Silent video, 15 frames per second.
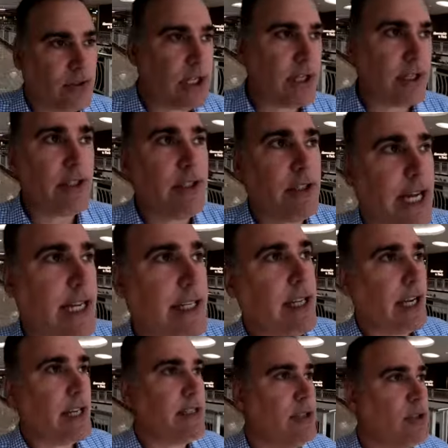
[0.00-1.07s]
here at
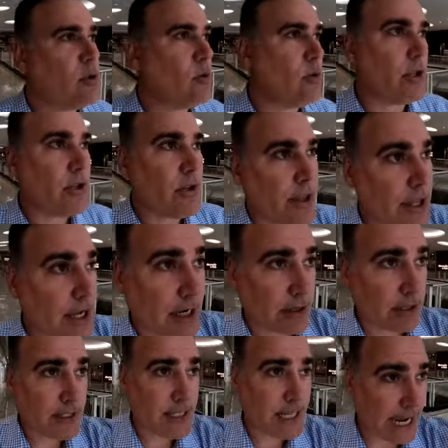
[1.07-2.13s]
Tysons Corner. There
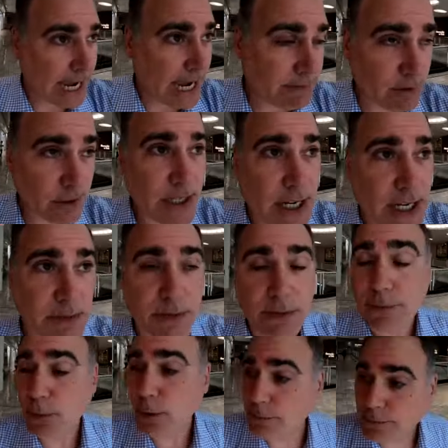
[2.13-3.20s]
is the advertisement
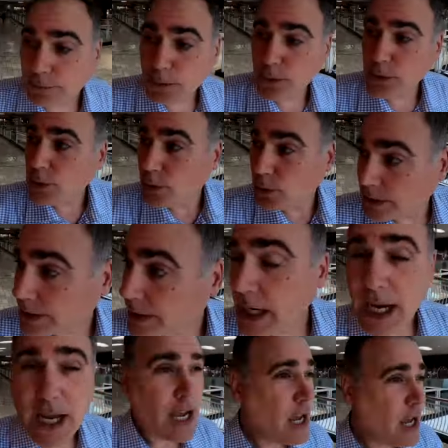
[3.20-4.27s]
for a food court.
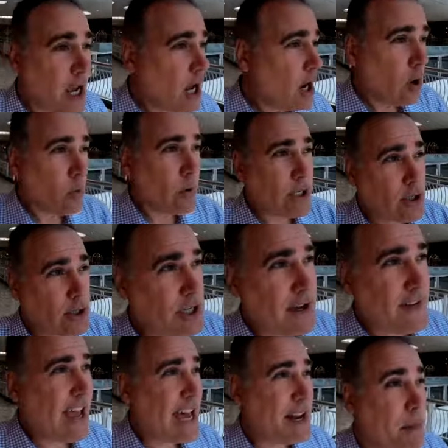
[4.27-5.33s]
We couldn't
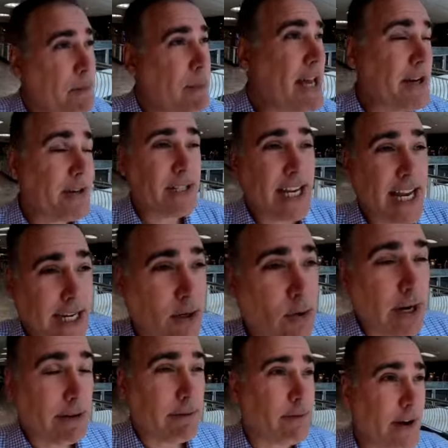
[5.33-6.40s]
have had a better day,
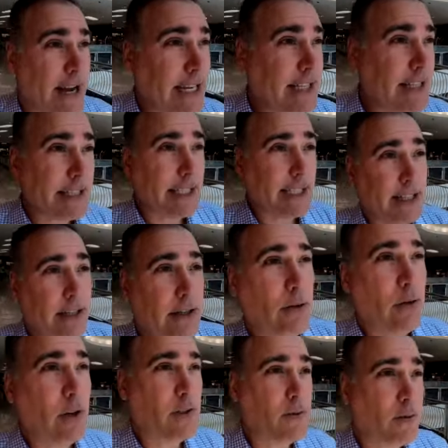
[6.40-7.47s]
quite frankly,
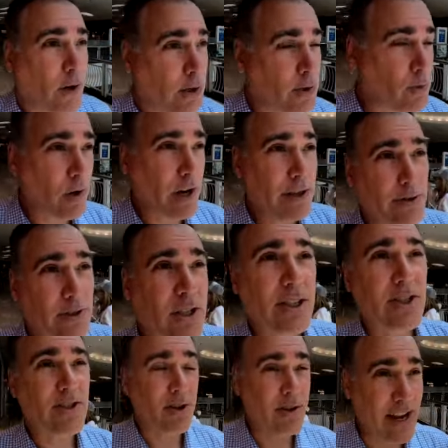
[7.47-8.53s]
as far as weather is
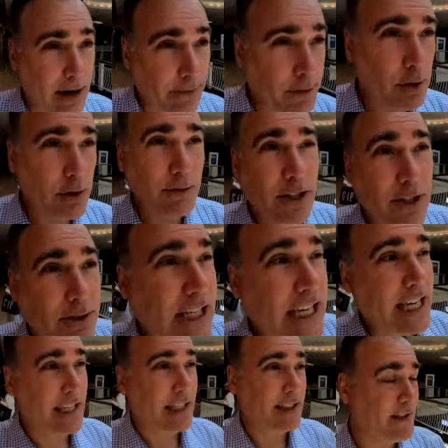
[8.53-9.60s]
concerned. Now, if you have little
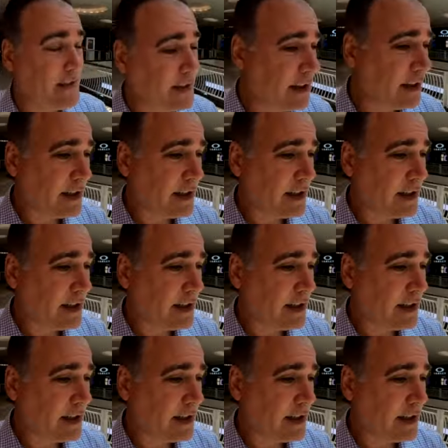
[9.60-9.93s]
kids,